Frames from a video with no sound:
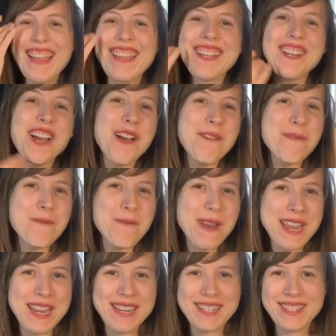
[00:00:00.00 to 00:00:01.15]
I cannot
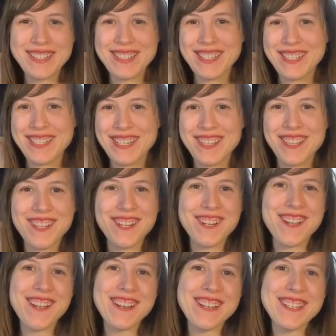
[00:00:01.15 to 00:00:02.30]
wait to see the
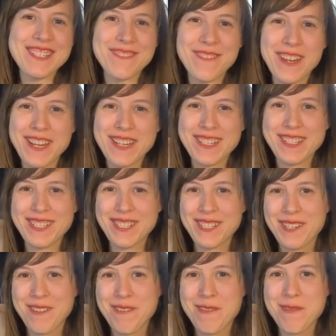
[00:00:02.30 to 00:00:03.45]
look on his face
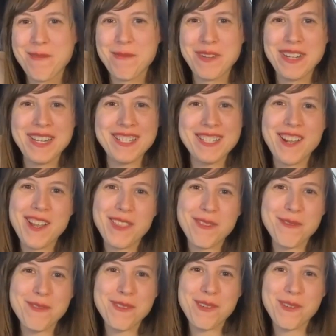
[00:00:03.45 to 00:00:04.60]
when he's
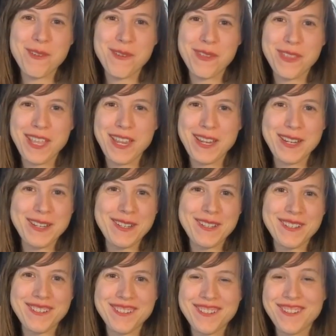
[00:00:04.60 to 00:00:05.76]
gone through the whole thing.
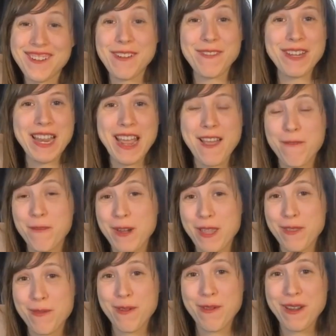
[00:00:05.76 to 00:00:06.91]
Or even
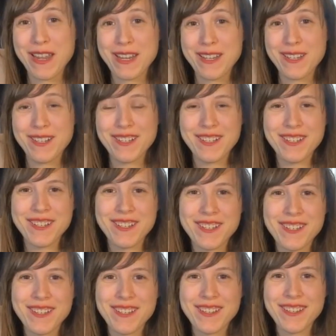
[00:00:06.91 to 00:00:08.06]
halfway through it.
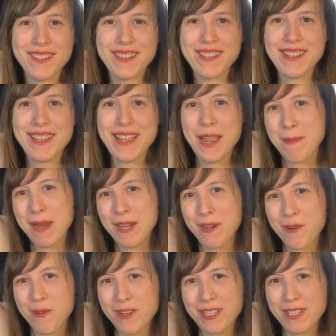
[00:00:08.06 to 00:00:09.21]
I made
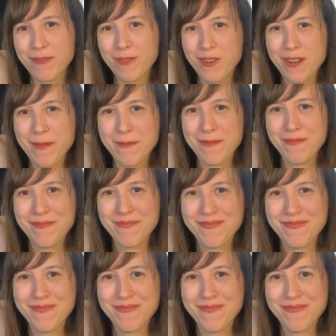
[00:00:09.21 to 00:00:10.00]
a course for him.